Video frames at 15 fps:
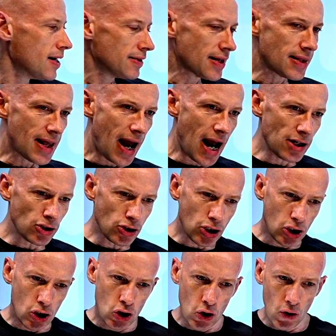And then Azure
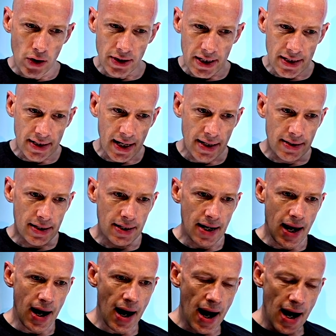Security Center
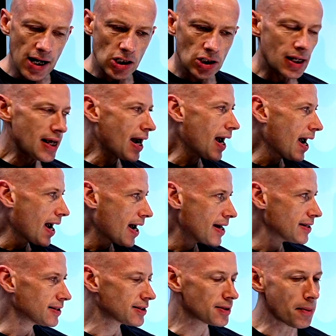now actually
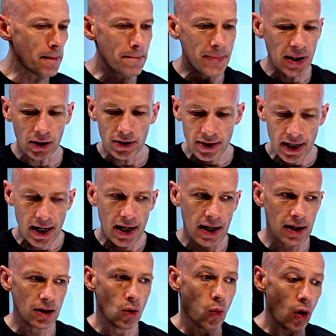has some
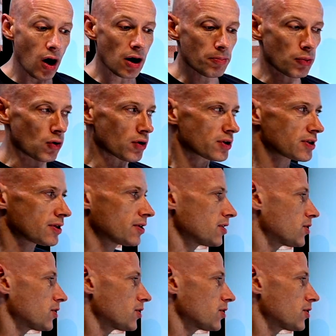built-in workbooks.